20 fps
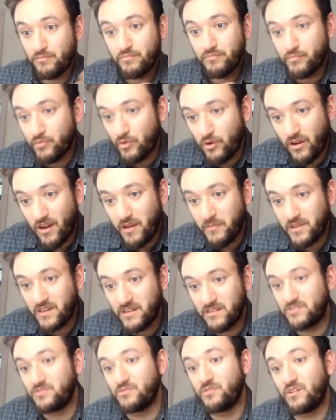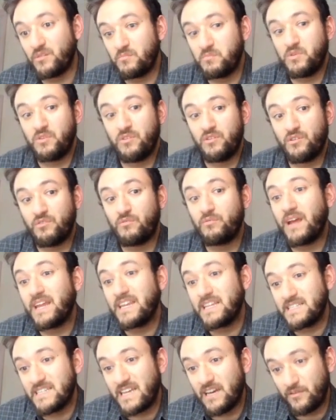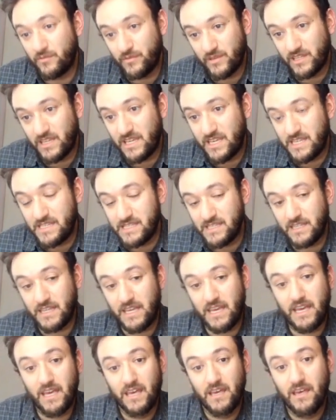program it into a computer, write it down really easily,